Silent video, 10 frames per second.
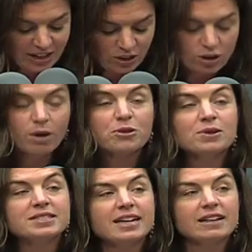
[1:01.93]
You know him through
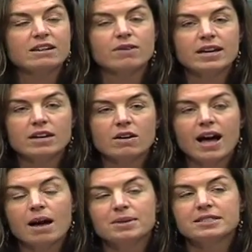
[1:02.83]
his daily radio
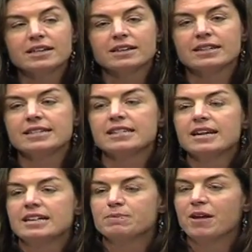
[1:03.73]
commentaries,
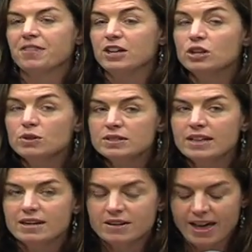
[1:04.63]
his monthly
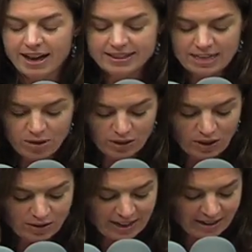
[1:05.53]
newsletter, The Hightower
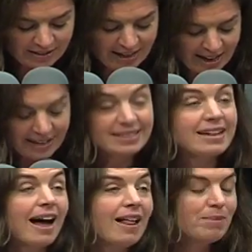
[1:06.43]
Lowdown, and his
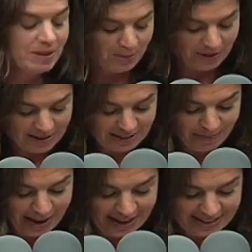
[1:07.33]
column in the Progressive
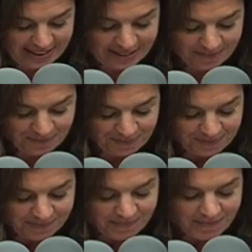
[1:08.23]
Magazine.
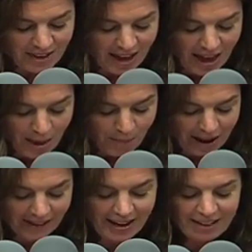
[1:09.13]

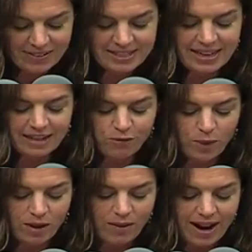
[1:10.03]
Molly Ivins said, if
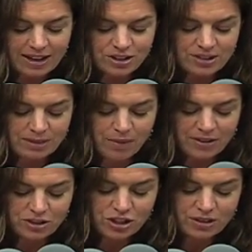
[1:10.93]
Will Rogers and
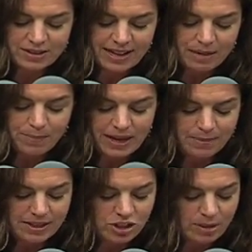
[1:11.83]
Mother Jones had a
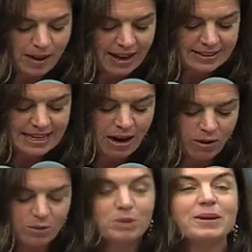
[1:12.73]
baby, Jim
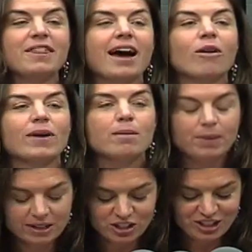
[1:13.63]
Hightower would be that
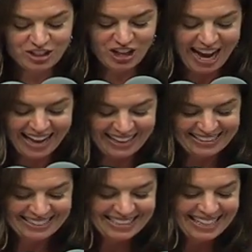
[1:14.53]
rambunctious child.